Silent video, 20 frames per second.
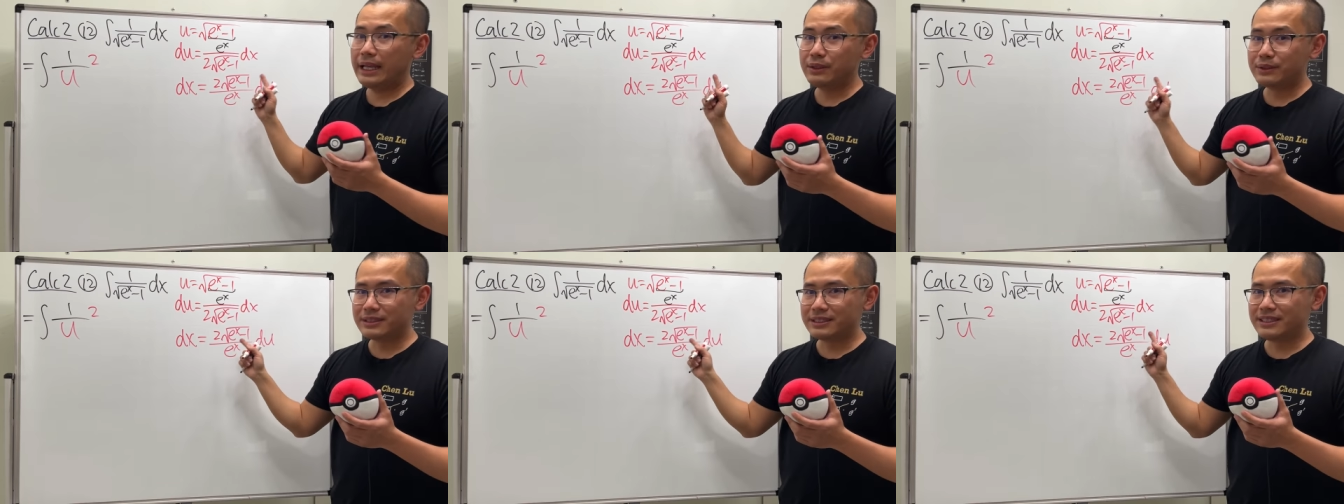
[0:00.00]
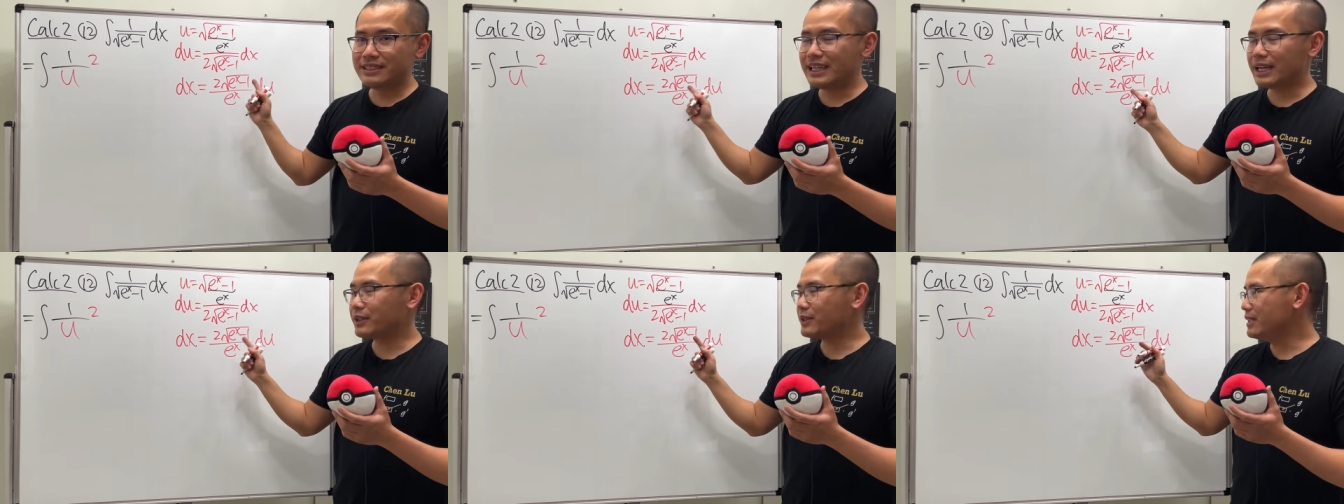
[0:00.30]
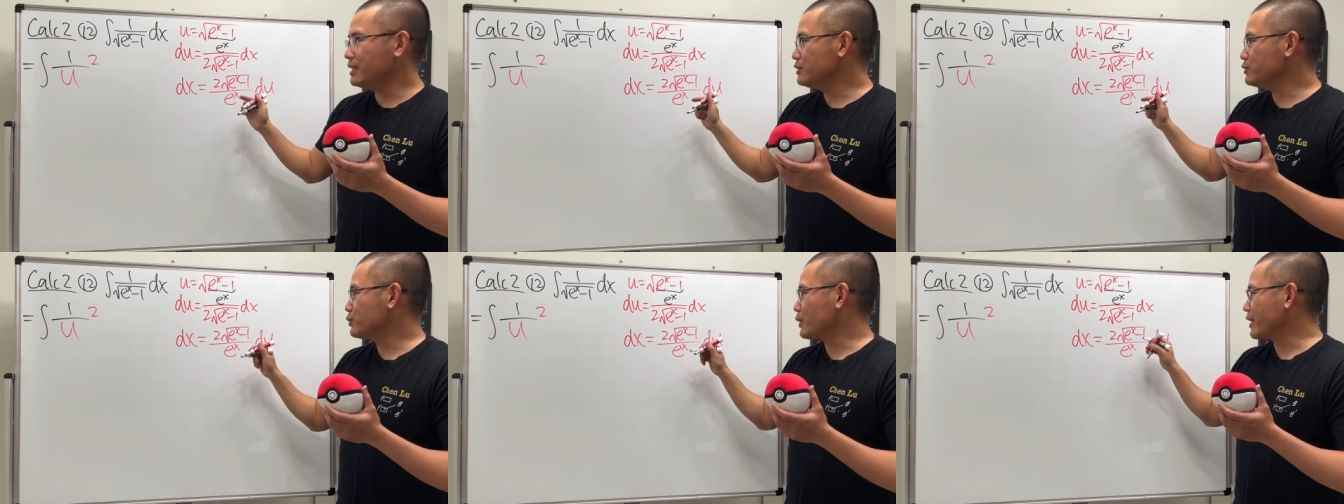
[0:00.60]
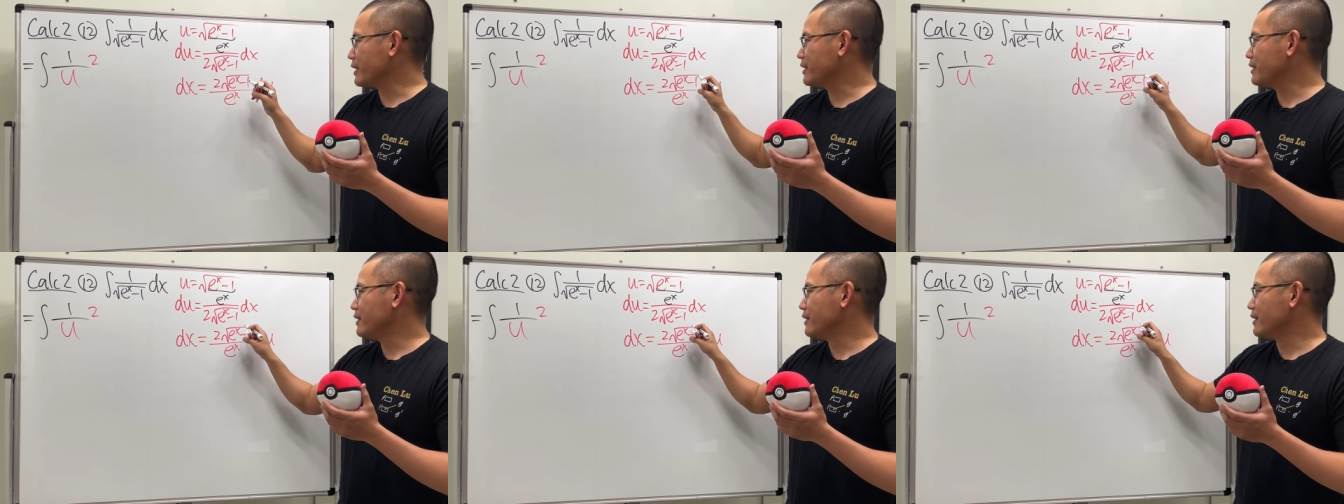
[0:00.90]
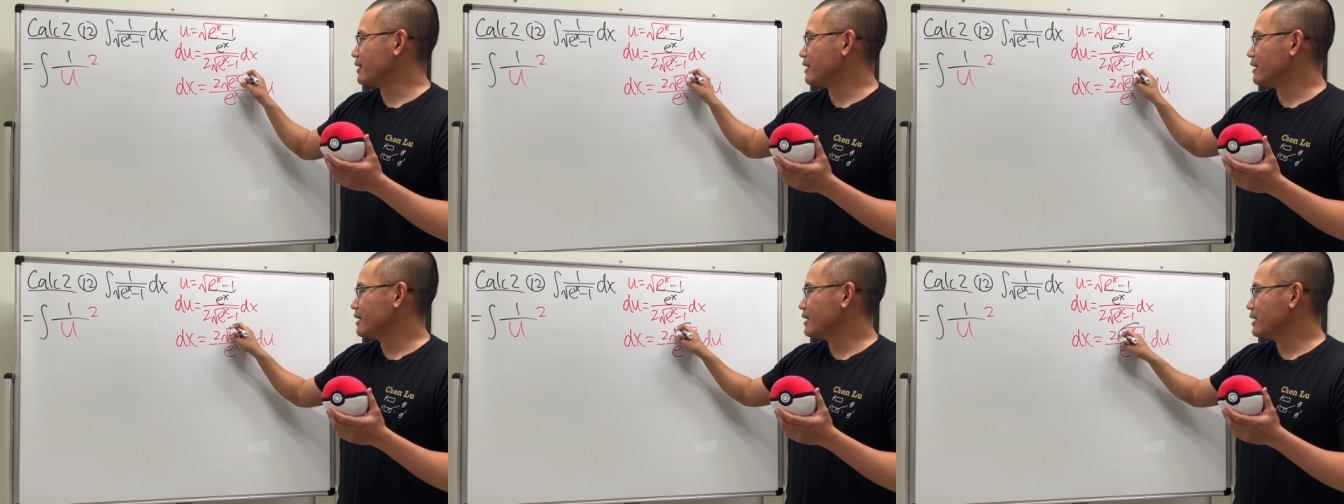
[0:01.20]
you see that this right
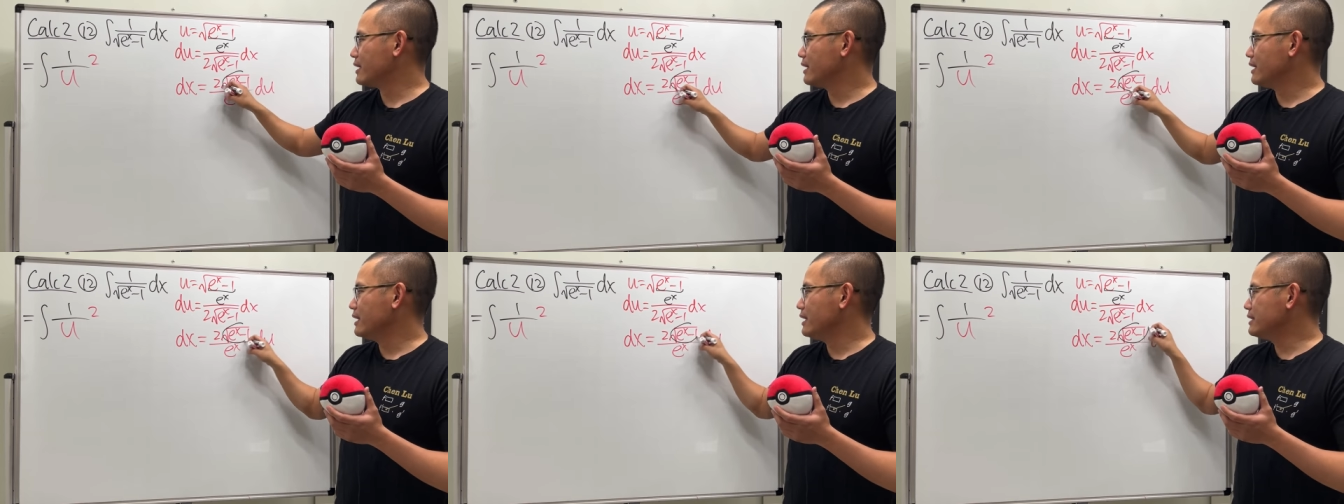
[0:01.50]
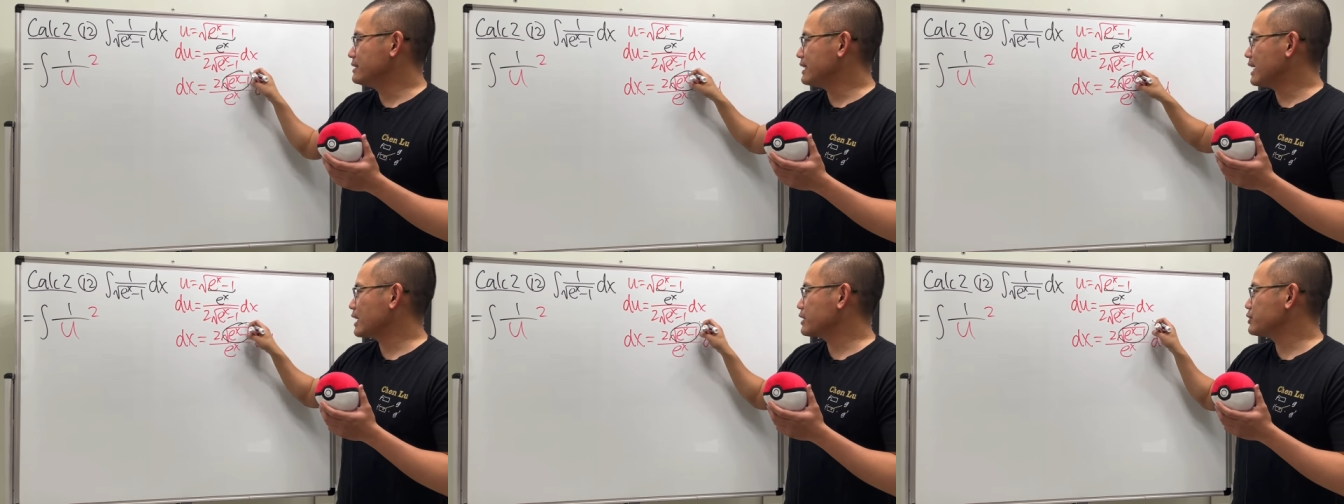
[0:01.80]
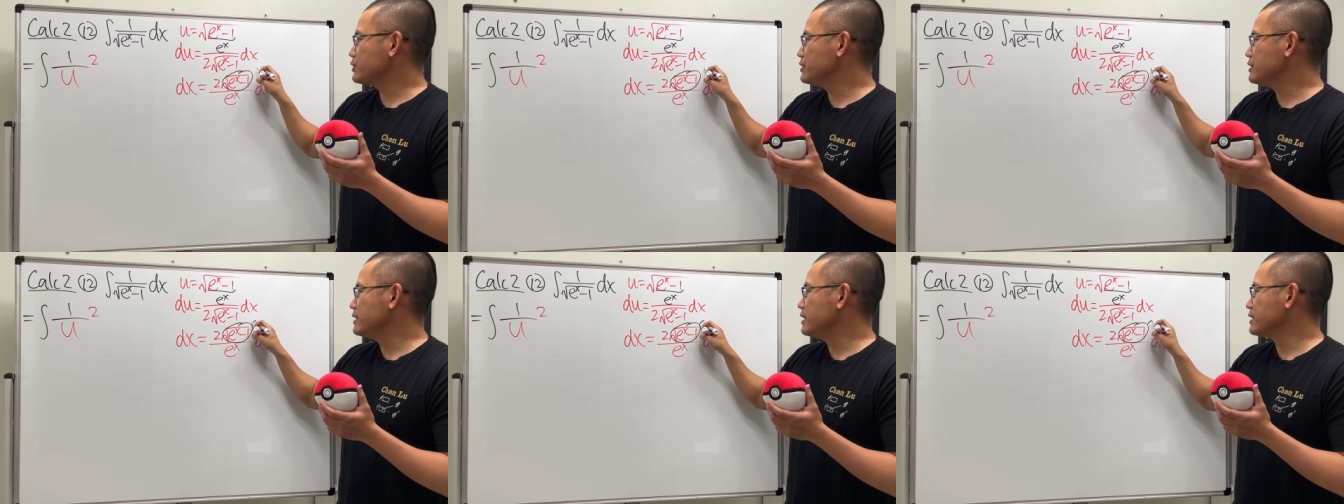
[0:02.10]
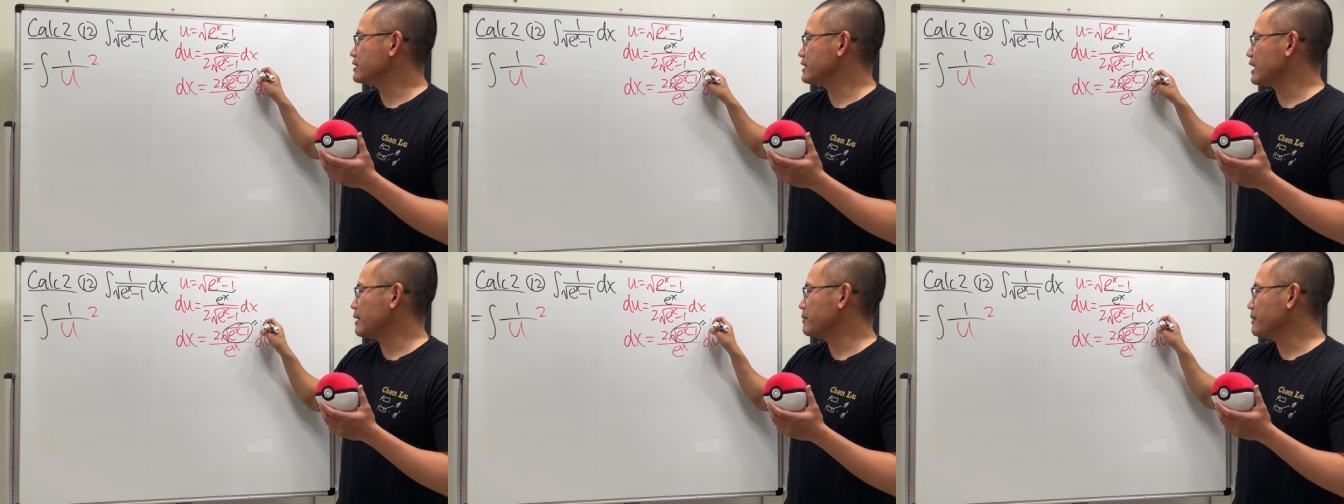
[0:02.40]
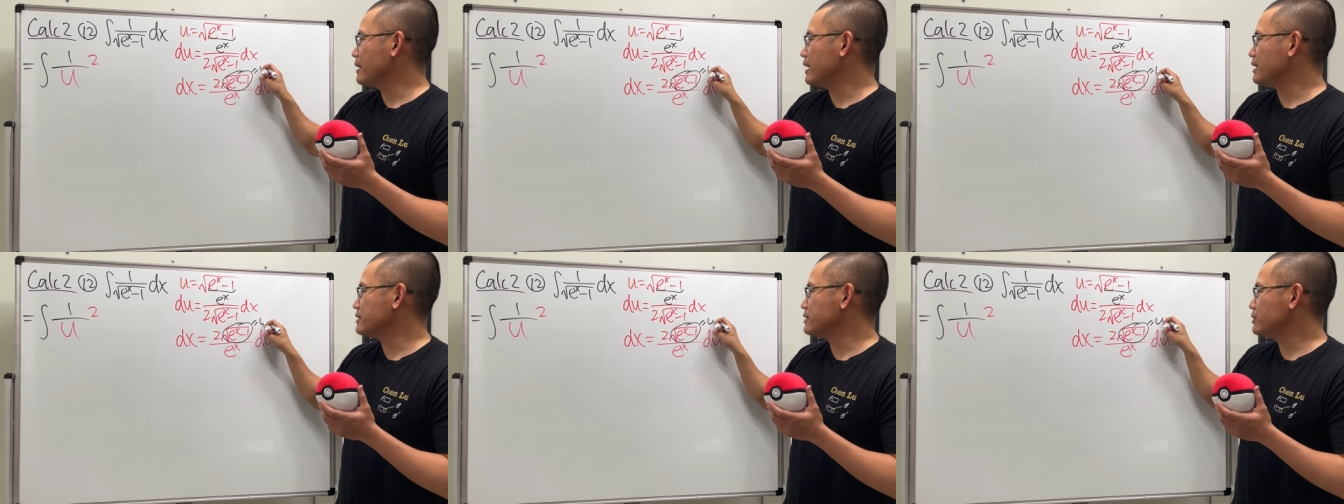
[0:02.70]
here, it's actually the same
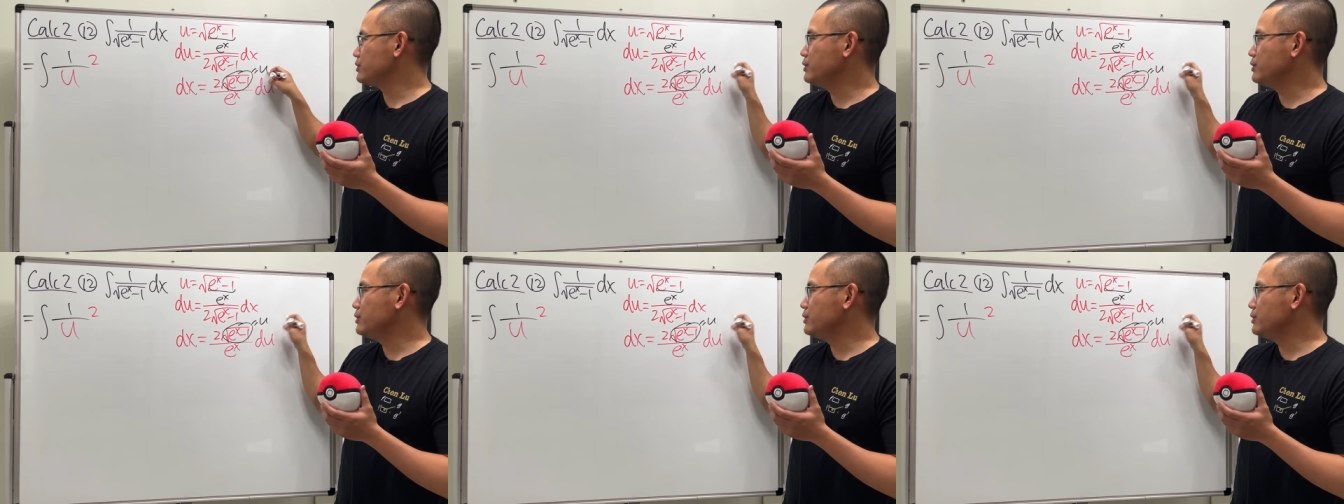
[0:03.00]
as